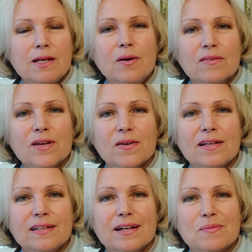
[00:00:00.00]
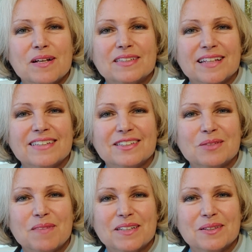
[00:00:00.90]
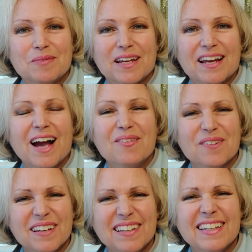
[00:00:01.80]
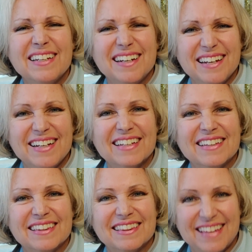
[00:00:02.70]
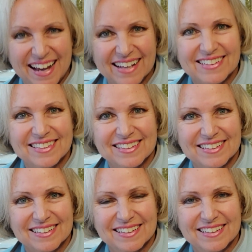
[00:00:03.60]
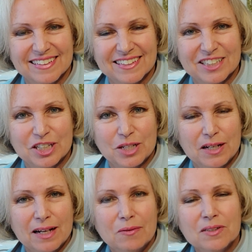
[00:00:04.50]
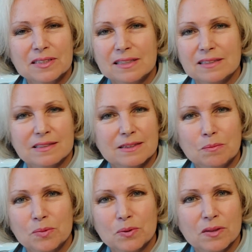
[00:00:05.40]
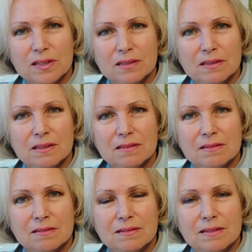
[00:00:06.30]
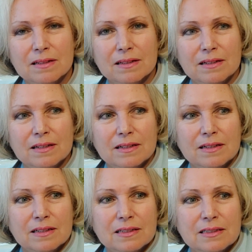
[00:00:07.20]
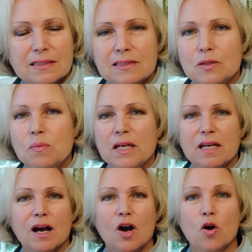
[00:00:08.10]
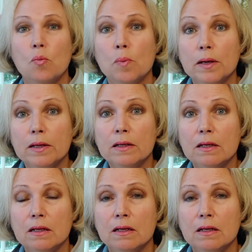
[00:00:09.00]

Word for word: you have no idea how much that just meant to me. I really needed that. It was such a simple thing to do. Just to be open,